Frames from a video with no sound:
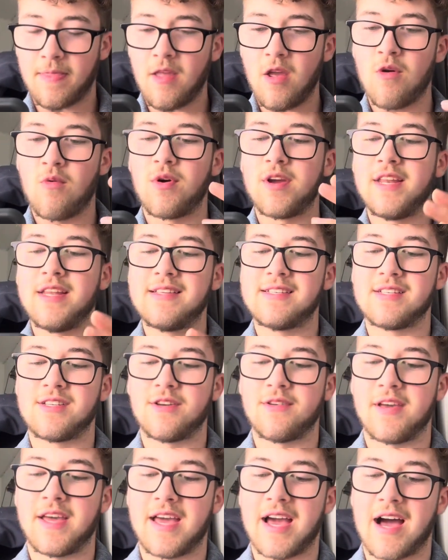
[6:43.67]
what you need to
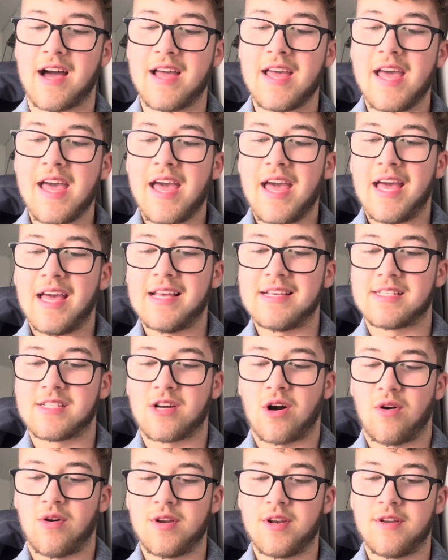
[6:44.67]
do here is
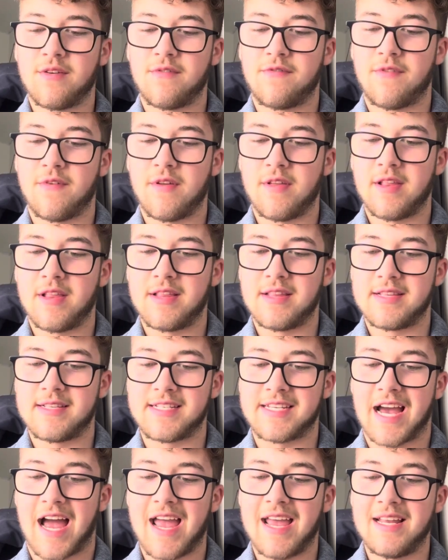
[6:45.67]
kind of
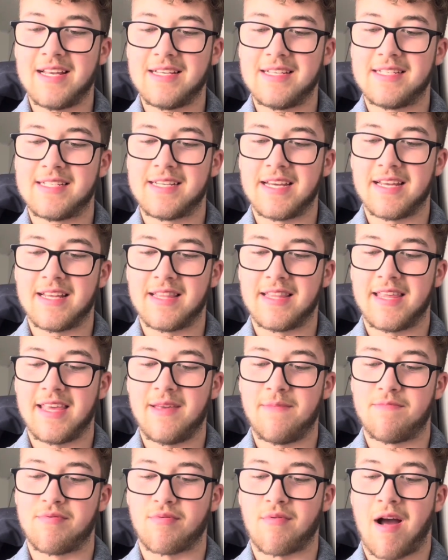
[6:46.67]
change
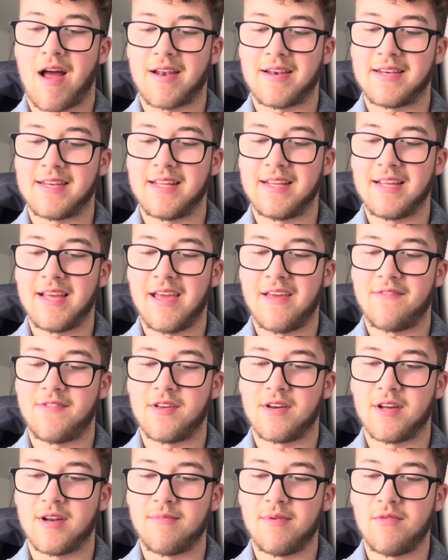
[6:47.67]
the branding. If
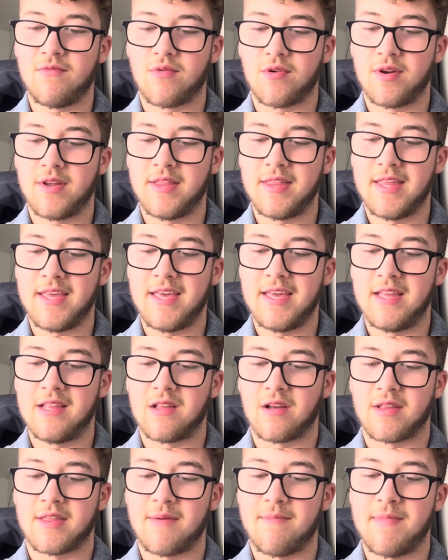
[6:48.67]
you're going to be running the
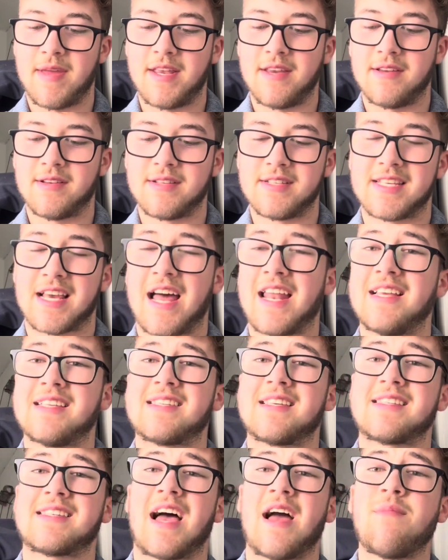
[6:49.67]
Minions, and
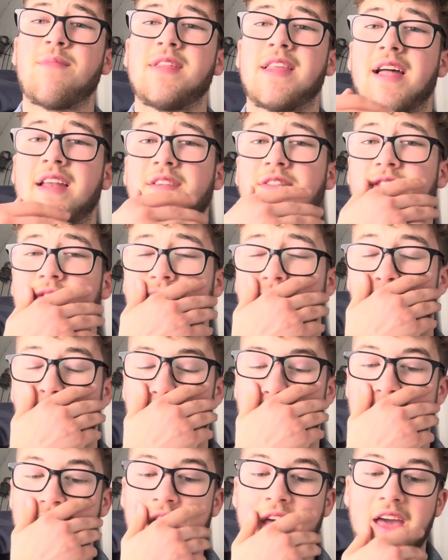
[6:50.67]
it's the same with anything,
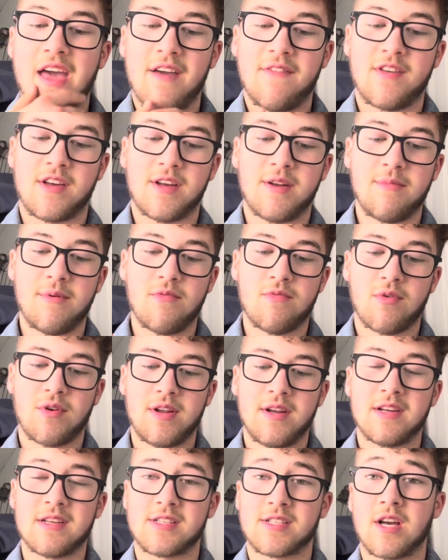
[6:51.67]
right? If you're going to be
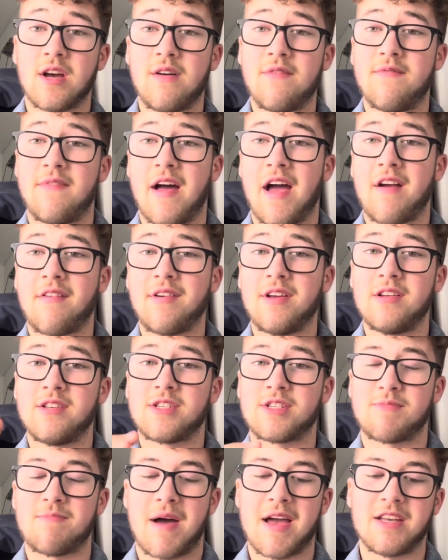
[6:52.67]
running a certain variant,
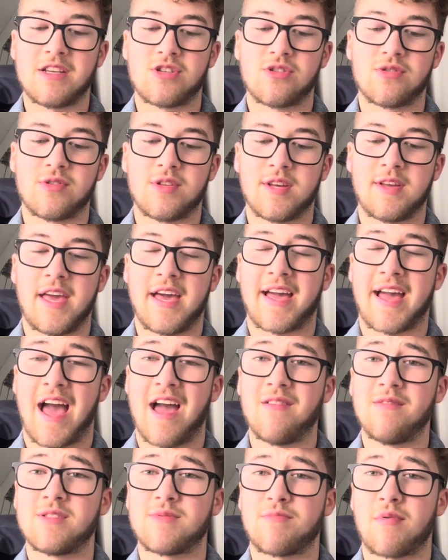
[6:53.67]
just make sure the
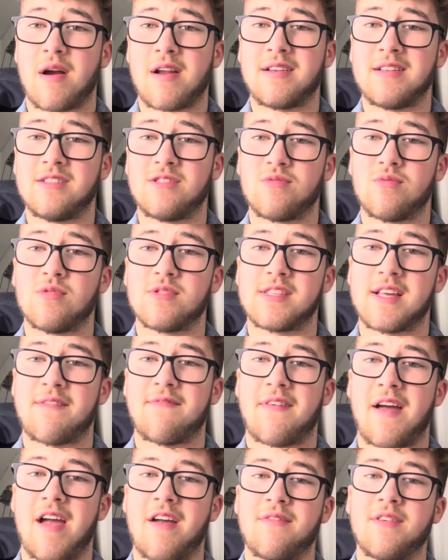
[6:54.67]
account's branded towards that
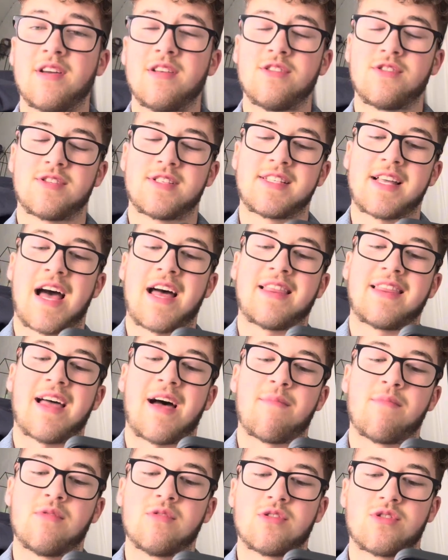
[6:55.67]
variant, just to add
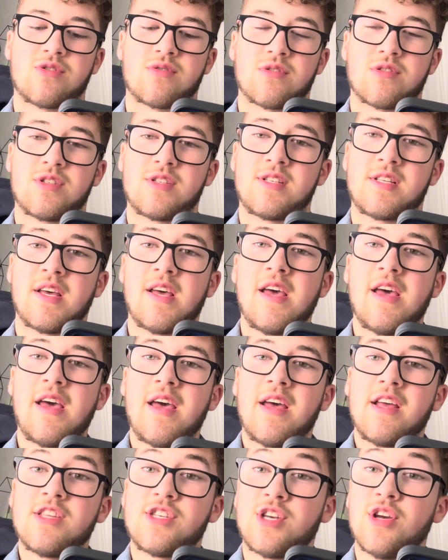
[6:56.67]
that more trust
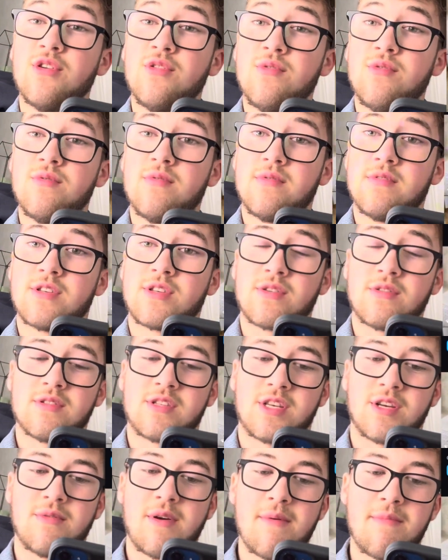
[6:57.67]
to
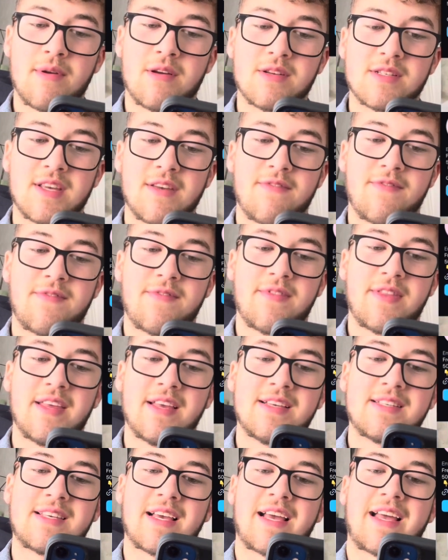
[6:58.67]
it. Because if
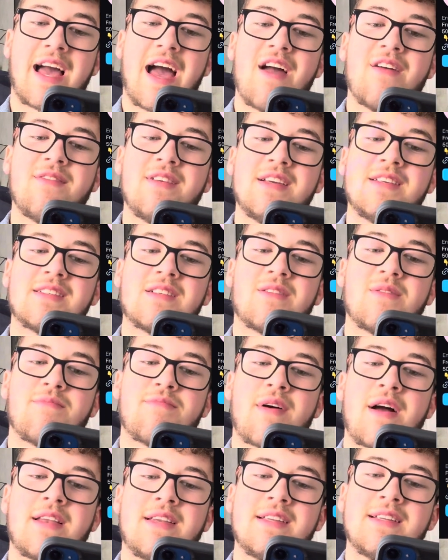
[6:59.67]
this account is like
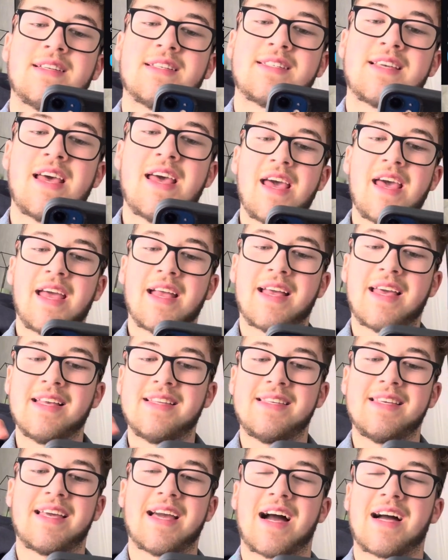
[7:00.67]
branded as
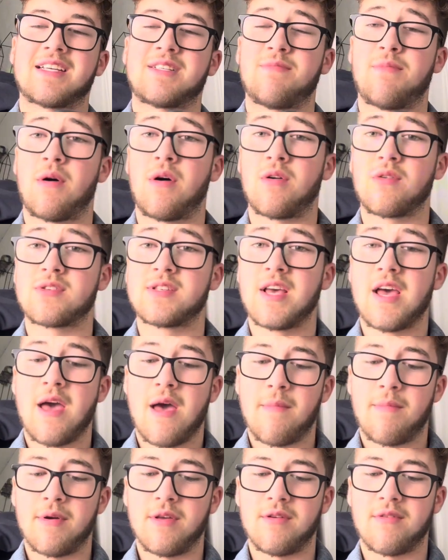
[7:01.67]
Kitty cash box,
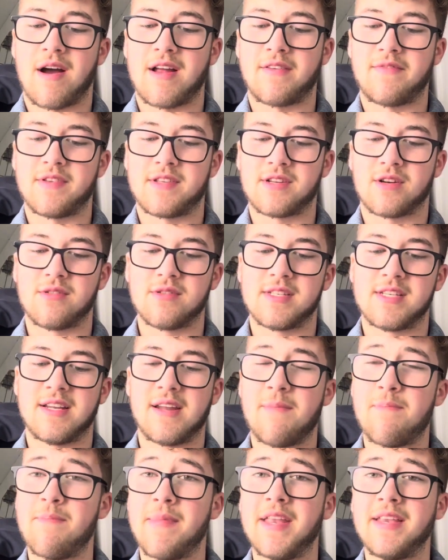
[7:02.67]
but you're advertising
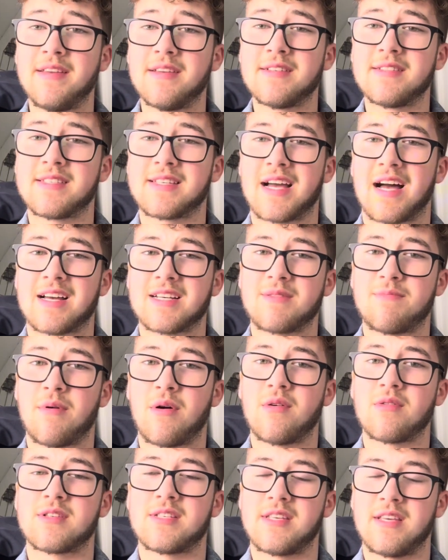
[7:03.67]
a Minions cash
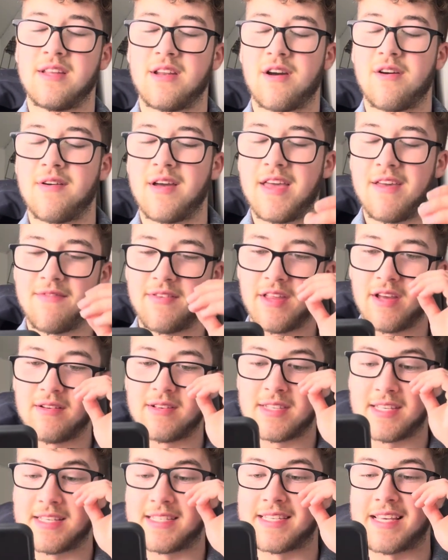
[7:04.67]
box, you know, even though
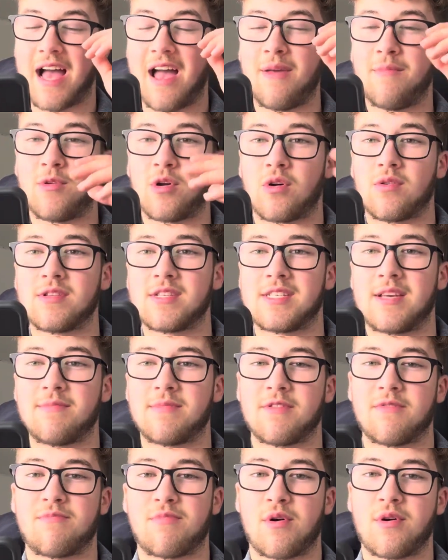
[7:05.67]
it's the same
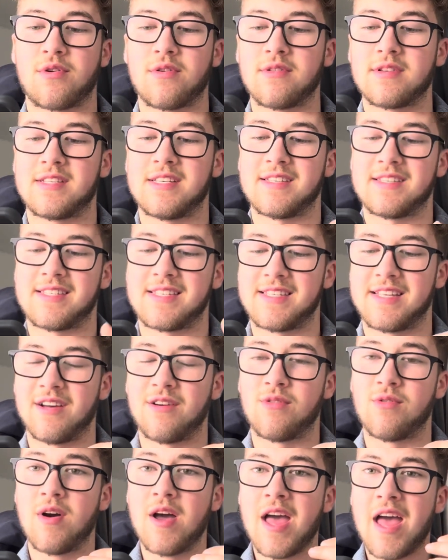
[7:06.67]
concept of product, it's
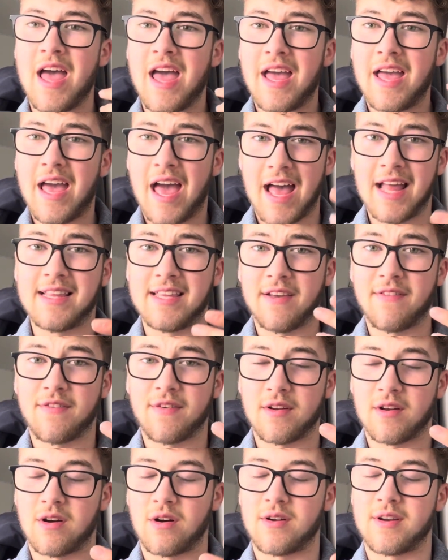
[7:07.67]
still a
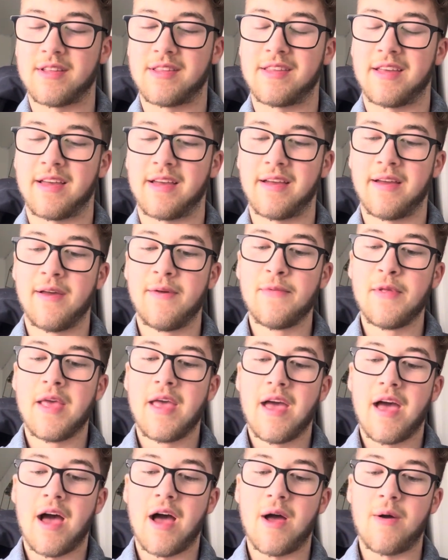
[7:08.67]
different kind of thing.
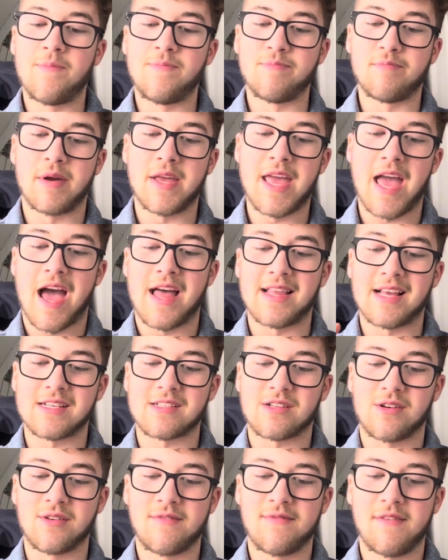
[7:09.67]
But yeah, that's
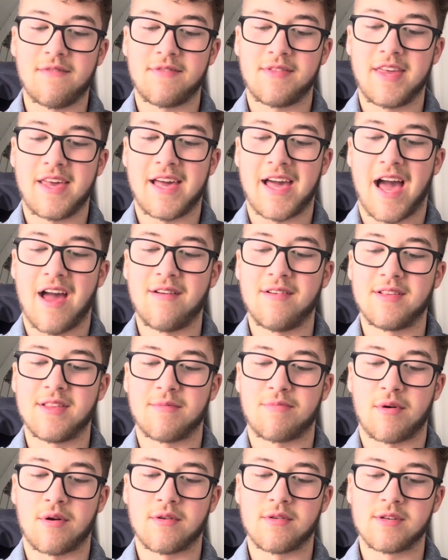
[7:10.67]
kind of it for the account and the
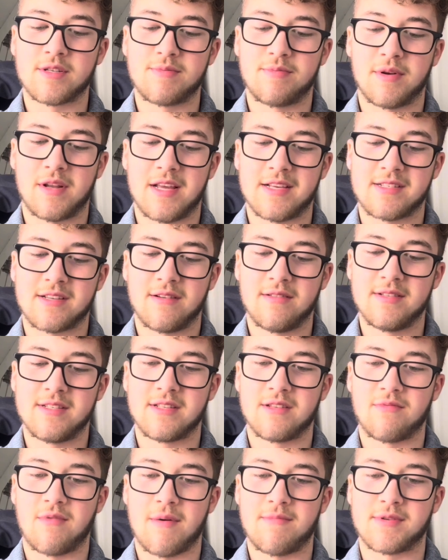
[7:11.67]
products. But let's go into
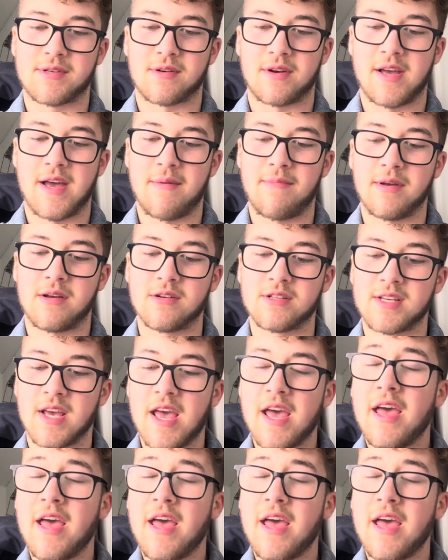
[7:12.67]
the website here, because